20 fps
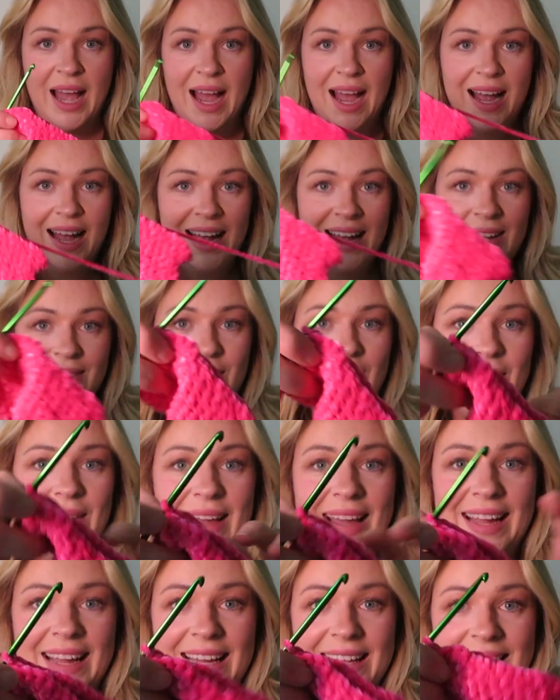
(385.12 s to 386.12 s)

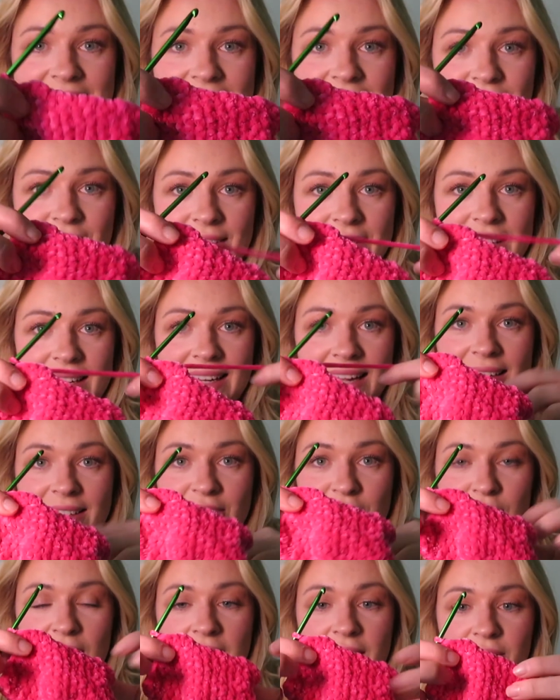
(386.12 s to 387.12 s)
Okay, and then for the
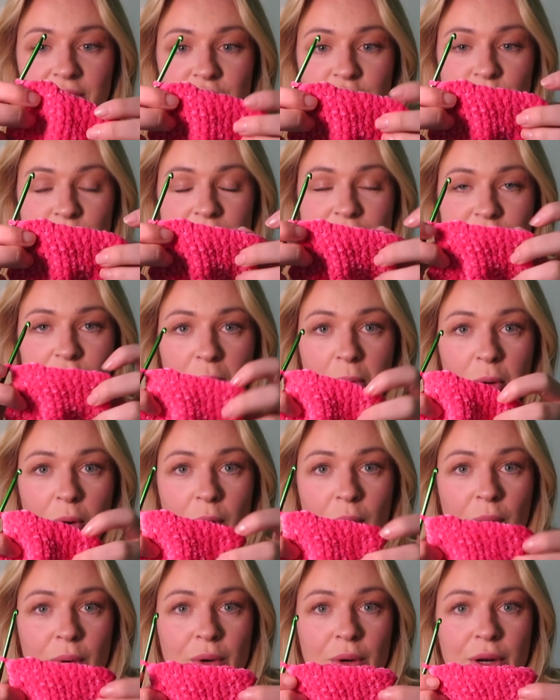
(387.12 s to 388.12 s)
next round, do a
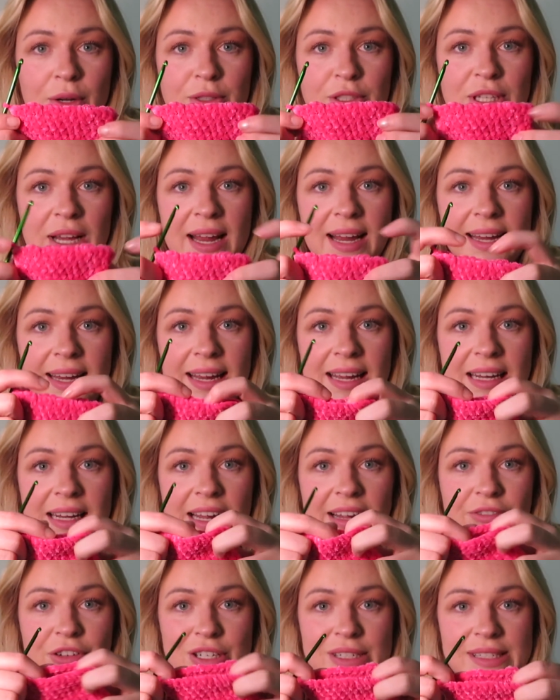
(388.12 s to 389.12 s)
double crochet in
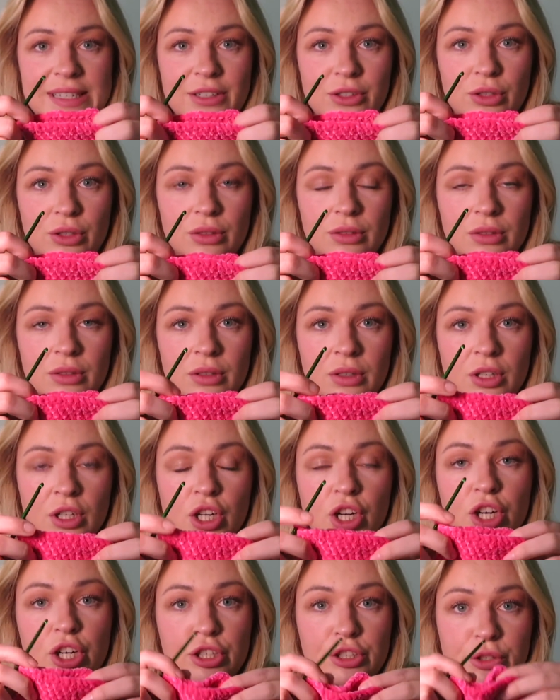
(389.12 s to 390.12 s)
every single,
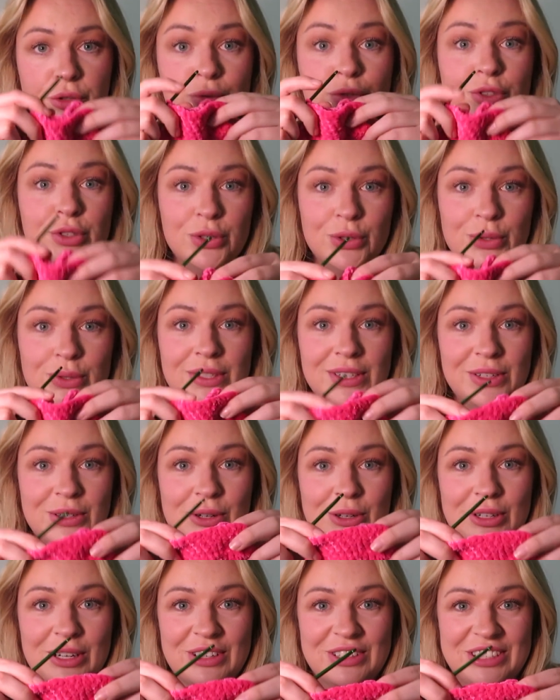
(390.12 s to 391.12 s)
or do 2
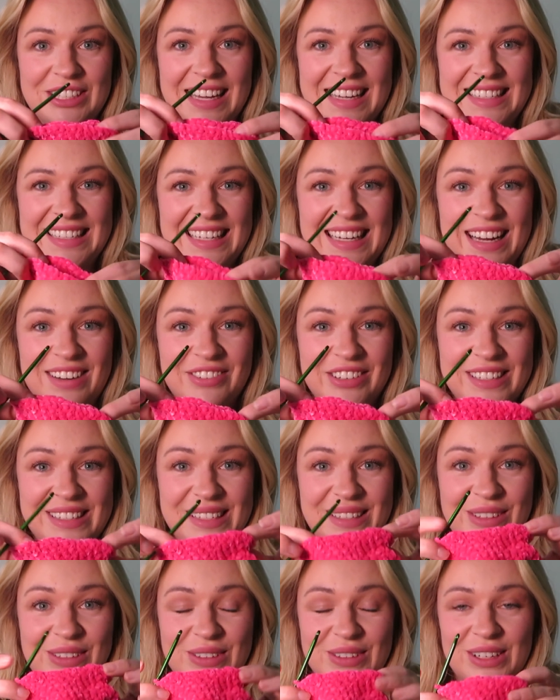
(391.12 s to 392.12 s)
single crochets in every
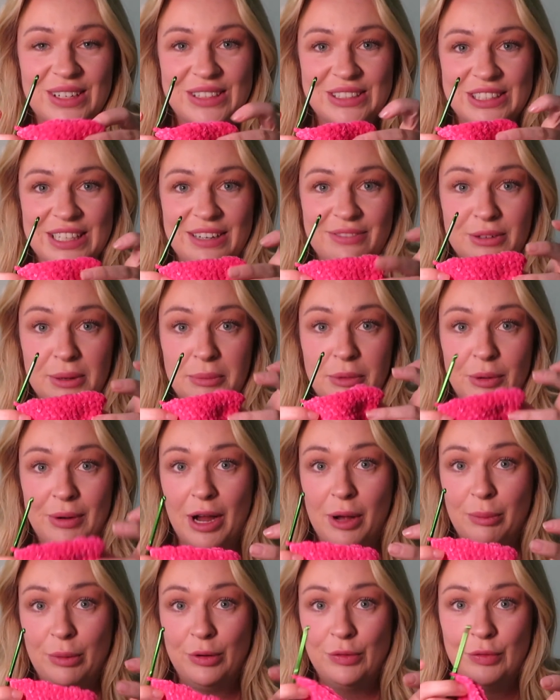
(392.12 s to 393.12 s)
single crochet from the
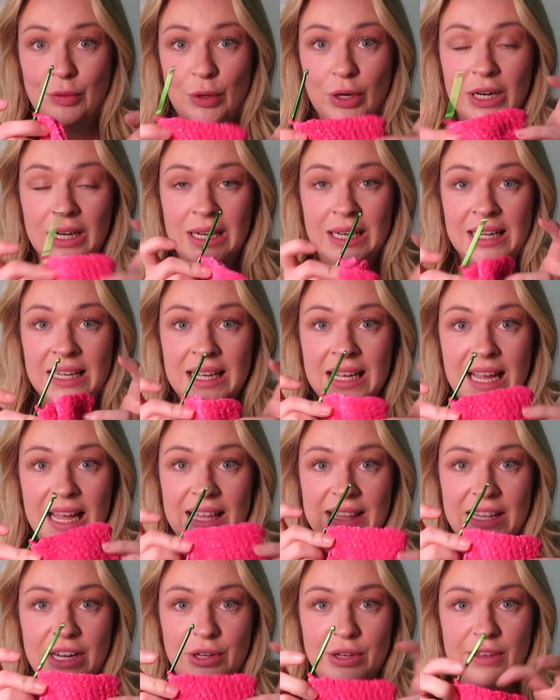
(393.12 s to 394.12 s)
round before.
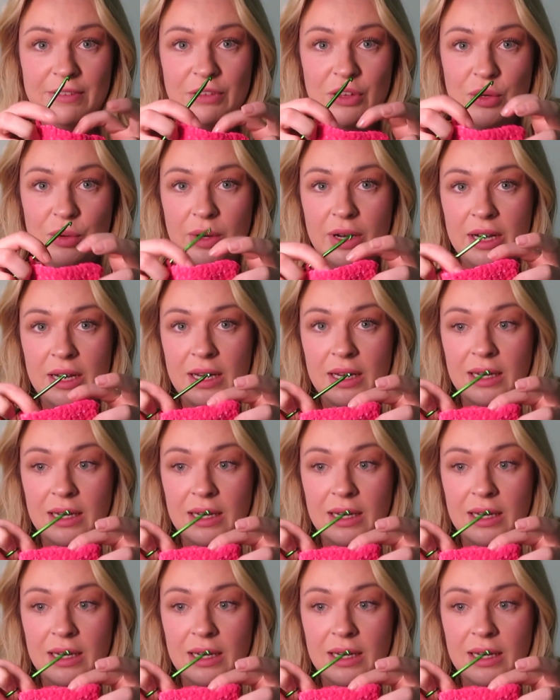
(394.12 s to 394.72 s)
And that'll give you